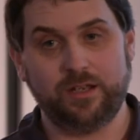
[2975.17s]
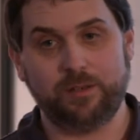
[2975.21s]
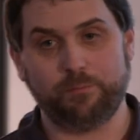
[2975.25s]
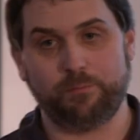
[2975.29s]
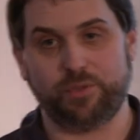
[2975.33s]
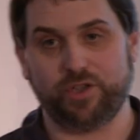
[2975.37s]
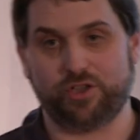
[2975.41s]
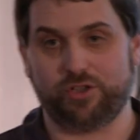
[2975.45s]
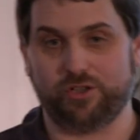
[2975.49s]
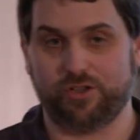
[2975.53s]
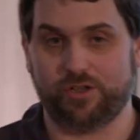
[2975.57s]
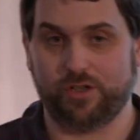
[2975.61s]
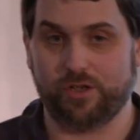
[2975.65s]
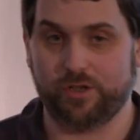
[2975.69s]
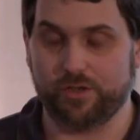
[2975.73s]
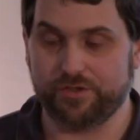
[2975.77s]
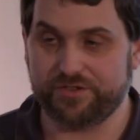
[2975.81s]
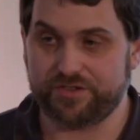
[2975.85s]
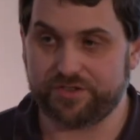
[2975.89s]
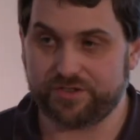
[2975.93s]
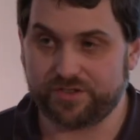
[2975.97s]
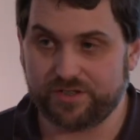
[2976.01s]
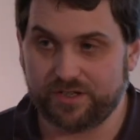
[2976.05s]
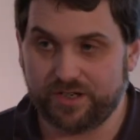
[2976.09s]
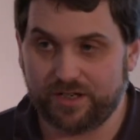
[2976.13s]

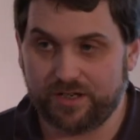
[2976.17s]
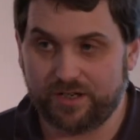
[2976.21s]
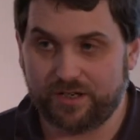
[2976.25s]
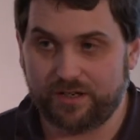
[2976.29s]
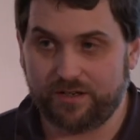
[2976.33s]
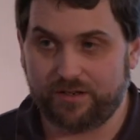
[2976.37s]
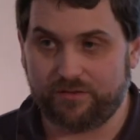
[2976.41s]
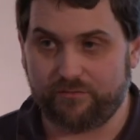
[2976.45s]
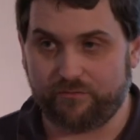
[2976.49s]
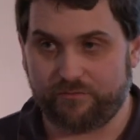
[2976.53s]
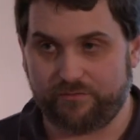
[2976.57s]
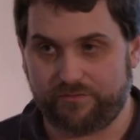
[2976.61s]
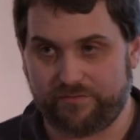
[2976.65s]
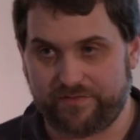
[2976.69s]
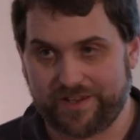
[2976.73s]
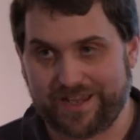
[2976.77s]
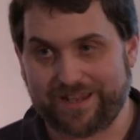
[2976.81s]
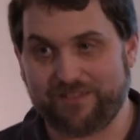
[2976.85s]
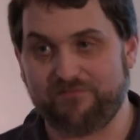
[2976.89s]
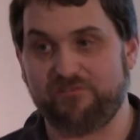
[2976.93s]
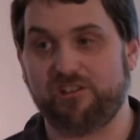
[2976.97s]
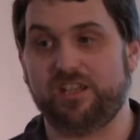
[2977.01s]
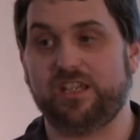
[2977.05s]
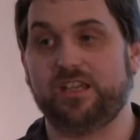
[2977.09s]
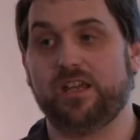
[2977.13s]
because
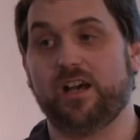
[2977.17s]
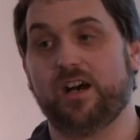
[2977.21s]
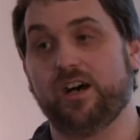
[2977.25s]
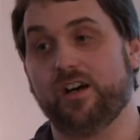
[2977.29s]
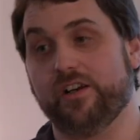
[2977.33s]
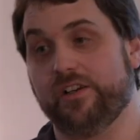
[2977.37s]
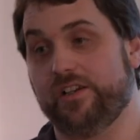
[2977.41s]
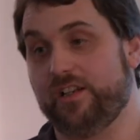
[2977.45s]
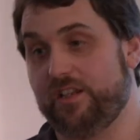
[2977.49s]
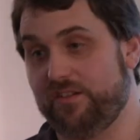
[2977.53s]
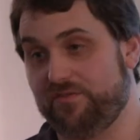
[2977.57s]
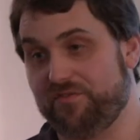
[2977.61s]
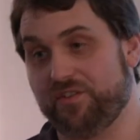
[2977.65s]
very highly